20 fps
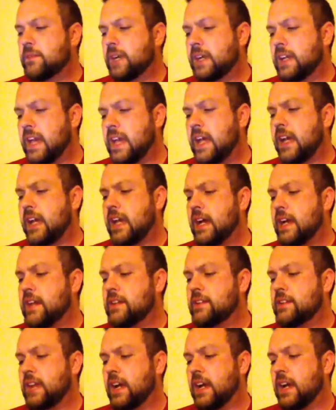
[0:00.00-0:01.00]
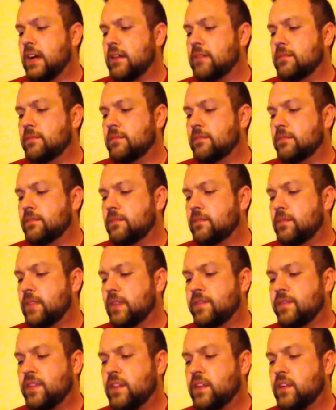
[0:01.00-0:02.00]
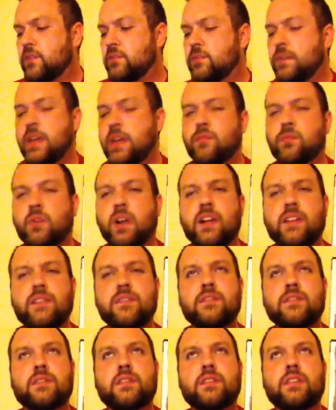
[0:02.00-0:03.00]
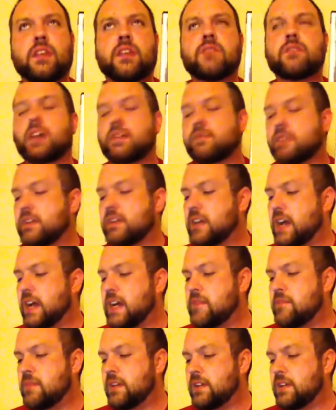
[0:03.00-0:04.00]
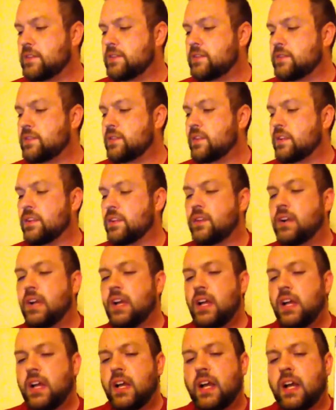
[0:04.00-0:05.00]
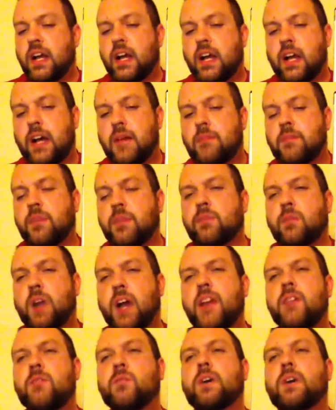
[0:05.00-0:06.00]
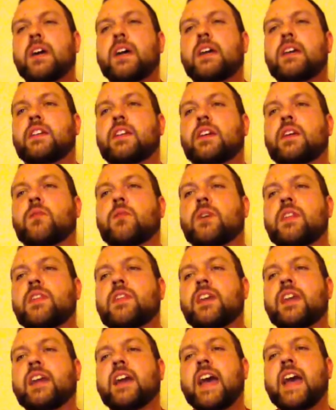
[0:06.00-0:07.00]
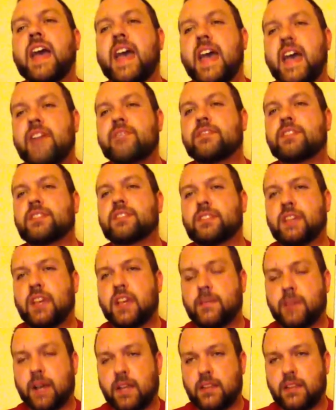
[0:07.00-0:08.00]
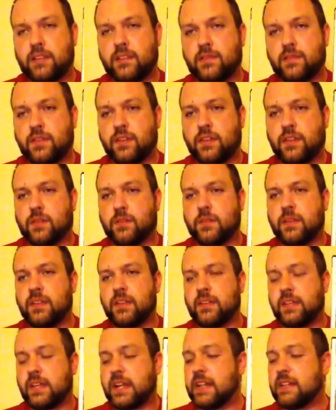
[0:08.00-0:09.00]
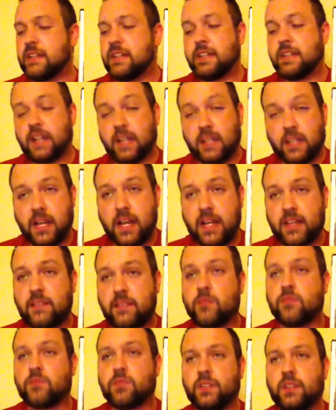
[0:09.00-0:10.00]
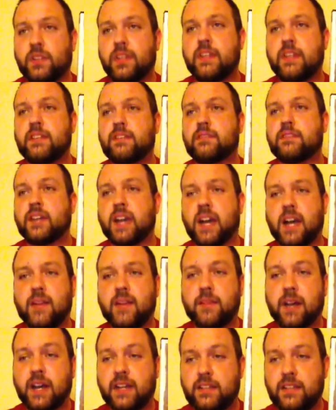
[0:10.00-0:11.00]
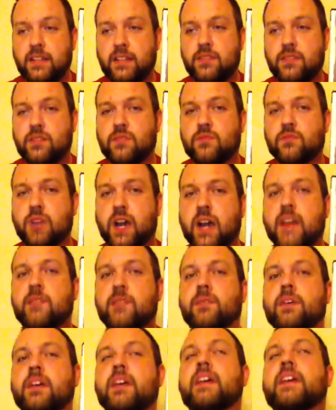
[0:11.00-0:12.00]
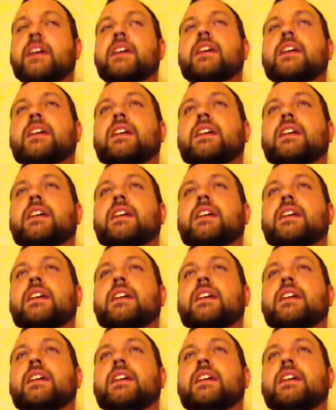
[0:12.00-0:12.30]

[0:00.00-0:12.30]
yeah, guys, the film, it runs, right around 90 minutes or so. But right away, one thing I have to say about this film that I did not like that really caught my attention right away